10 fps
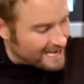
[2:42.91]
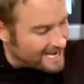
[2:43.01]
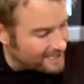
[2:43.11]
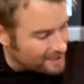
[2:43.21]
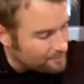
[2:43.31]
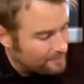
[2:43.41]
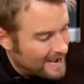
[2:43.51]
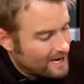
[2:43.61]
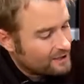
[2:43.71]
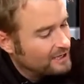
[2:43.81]
adding
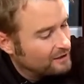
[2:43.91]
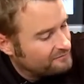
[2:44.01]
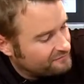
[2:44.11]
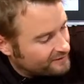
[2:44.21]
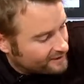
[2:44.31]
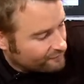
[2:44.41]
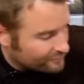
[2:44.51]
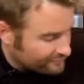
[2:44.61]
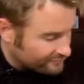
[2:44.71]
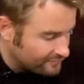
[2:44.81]
background
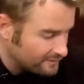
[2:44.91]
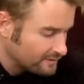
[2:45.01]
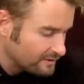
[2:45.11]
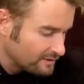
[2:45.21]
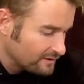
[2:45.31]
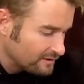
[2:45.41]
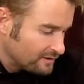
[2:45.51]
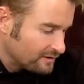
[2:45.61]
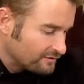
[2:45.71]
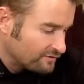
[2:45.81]

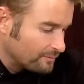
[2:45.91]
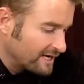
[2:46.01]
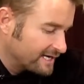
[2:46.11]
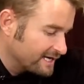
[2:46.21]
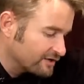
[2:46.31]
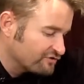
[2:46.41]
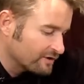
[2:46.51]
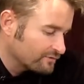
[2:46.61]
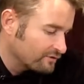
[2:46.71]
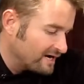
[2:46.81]
flavors to my ketchup.
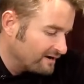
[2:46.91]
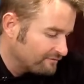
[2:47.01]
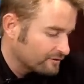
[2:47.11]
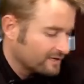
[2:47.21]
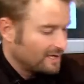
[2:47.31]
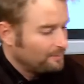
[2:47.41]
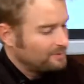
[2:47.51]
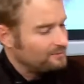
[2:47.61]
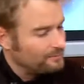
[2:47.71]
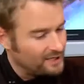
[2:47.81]
So after a couple
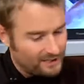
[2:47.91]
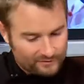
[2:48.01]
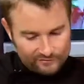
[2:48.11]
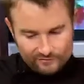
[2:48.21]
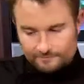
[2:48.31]
of minutes,